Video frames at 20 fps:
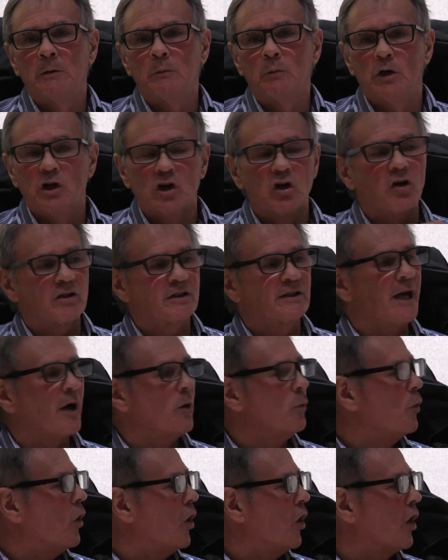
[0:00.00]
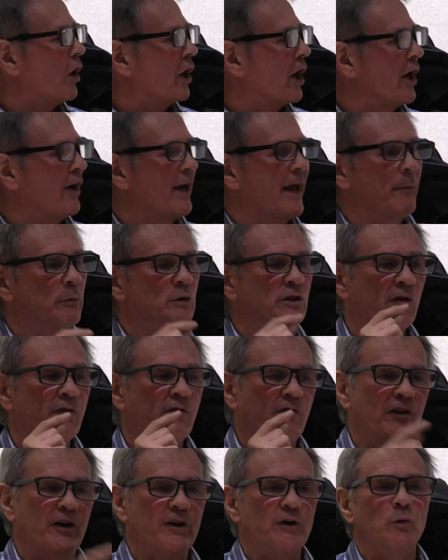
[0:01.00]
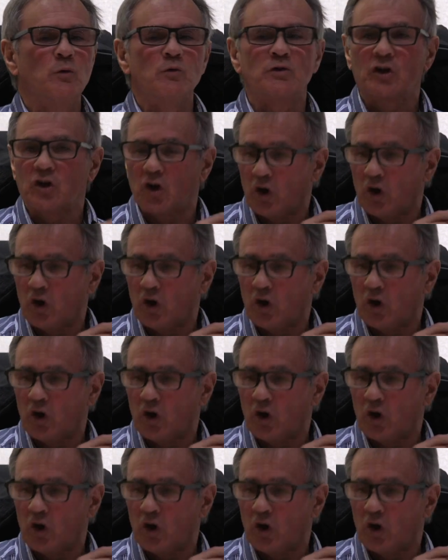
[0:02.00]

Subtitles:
We lost our work, and that was a fiddled